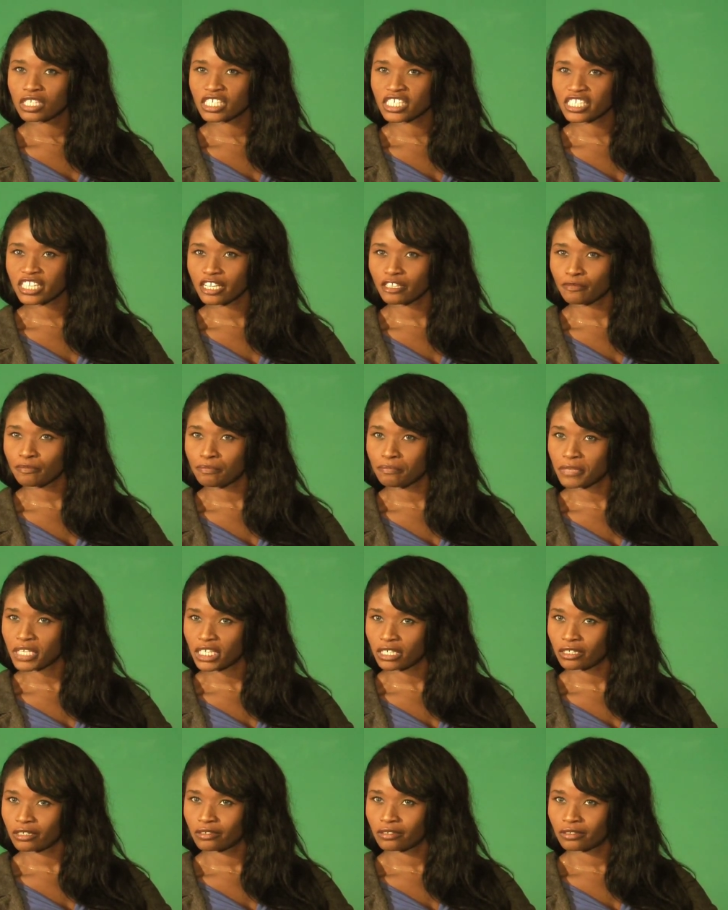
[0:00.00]
sent
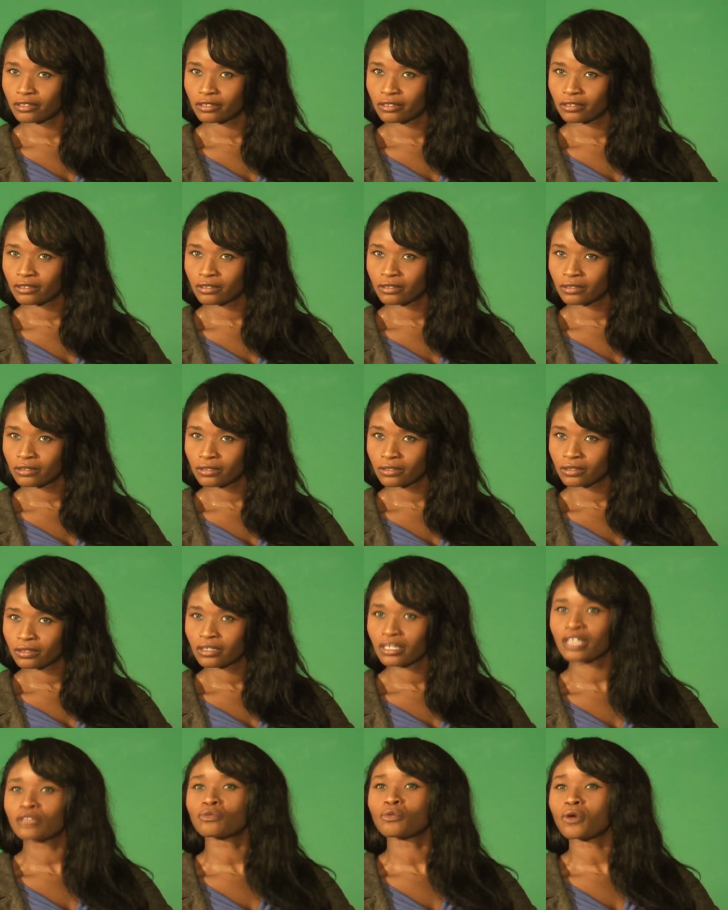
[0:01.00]
me.
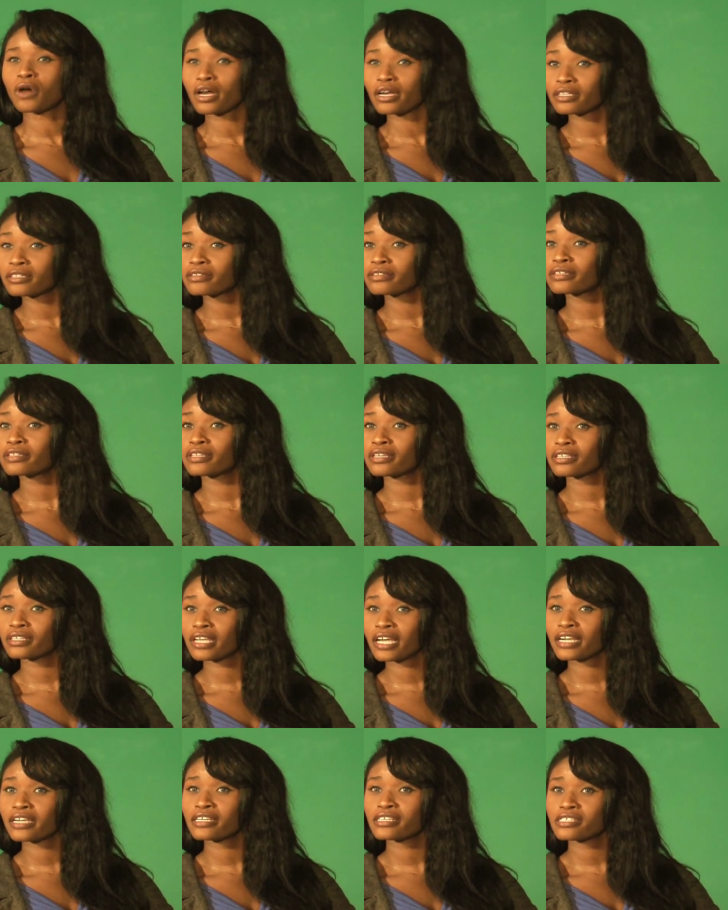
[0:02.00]
And why do you think
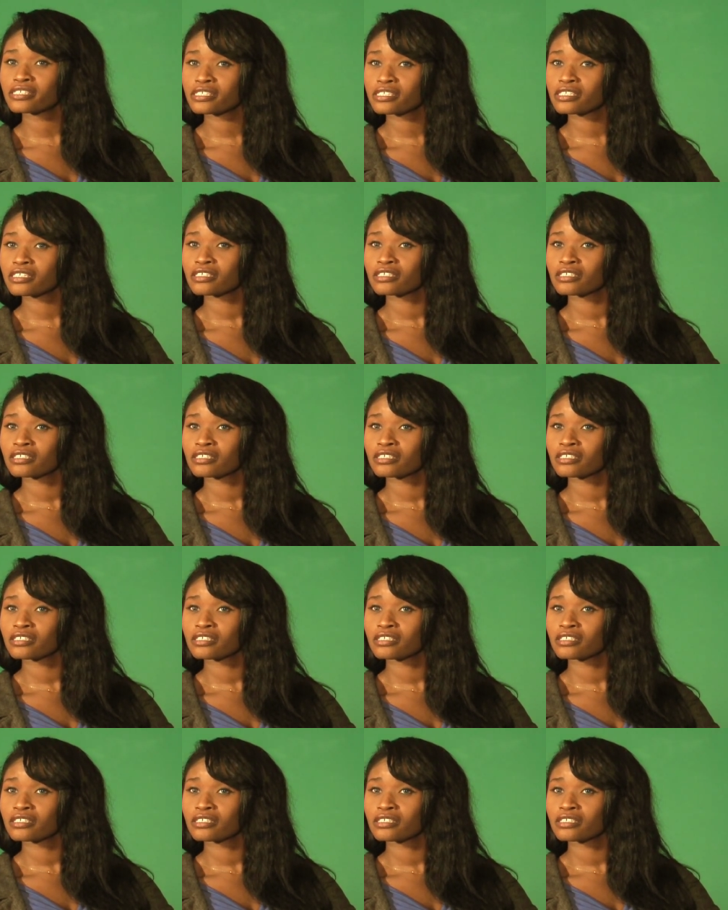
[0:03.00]
that is?